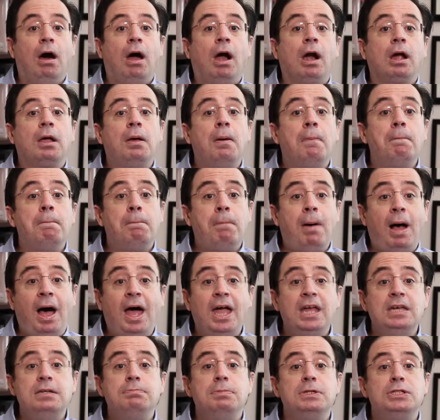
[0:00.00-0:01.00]
are
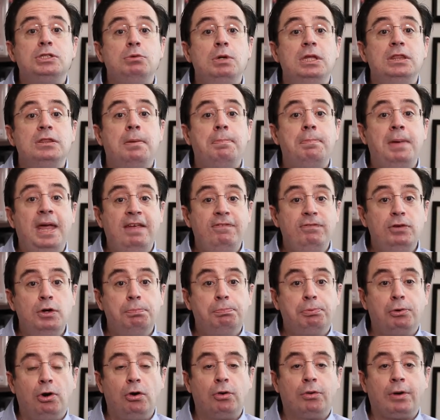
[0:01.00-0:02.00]
combined between the Bayview
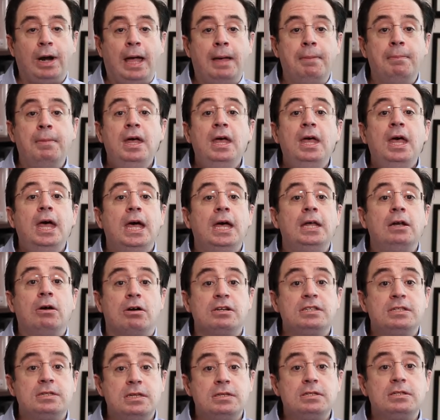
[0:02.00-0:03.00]
program and
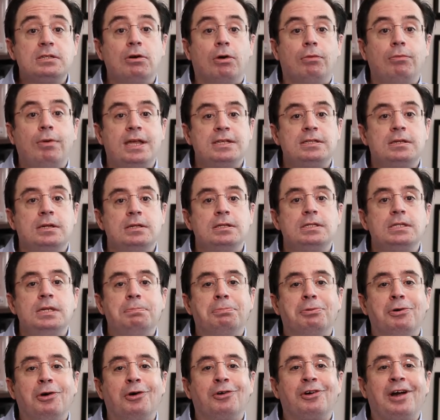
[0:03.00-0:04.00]
our sister residency
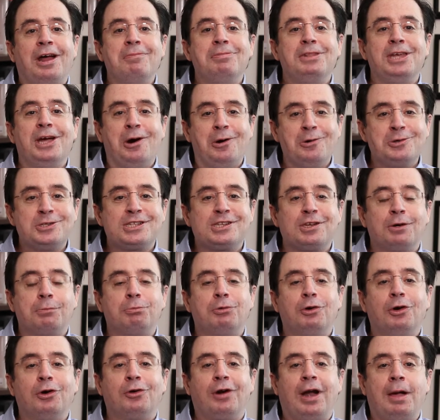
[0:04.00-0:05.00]
program, the Osler
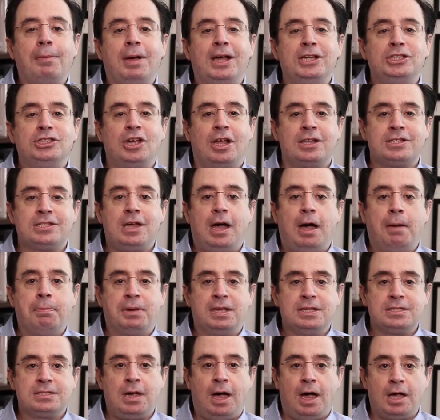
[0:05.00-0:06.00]
program at Johns
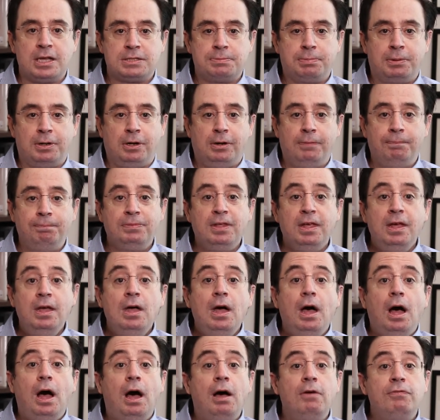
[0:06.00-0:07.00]
Hopkins Hospital.
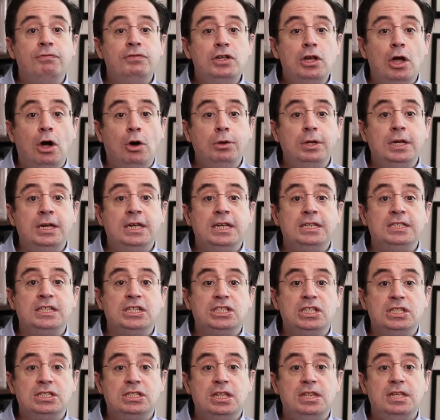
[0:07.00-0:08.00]
Of note, in
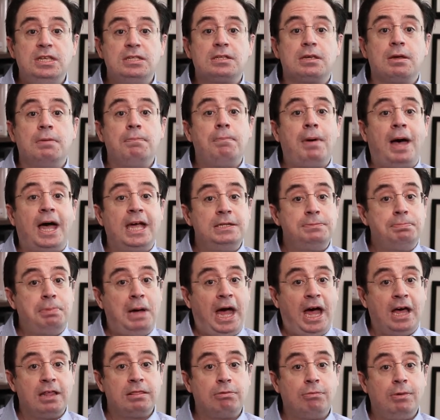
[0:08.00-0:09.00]
addition to these combined
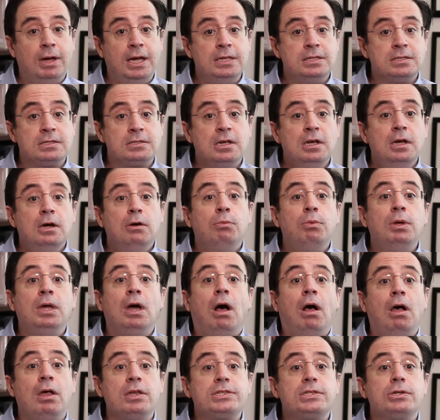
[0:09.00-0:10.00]
pathways, we
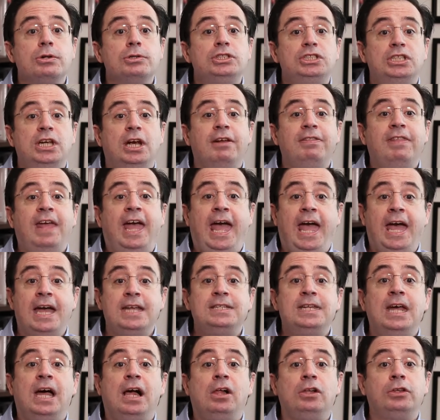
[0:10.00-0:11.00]
also share the
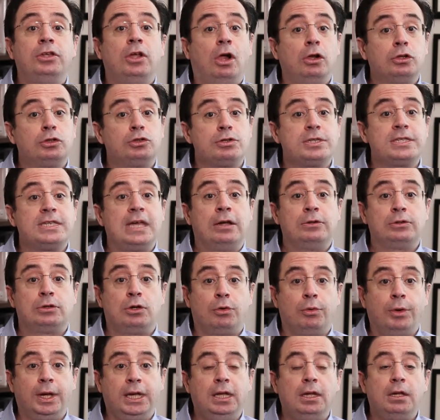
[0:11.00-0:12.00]
handheld ultrasound
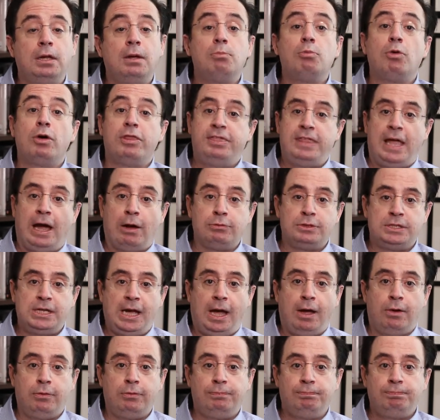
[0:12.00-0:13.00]
curriculum with
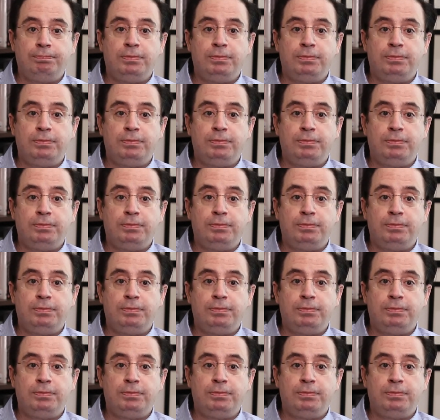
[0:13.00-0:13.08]
downtown.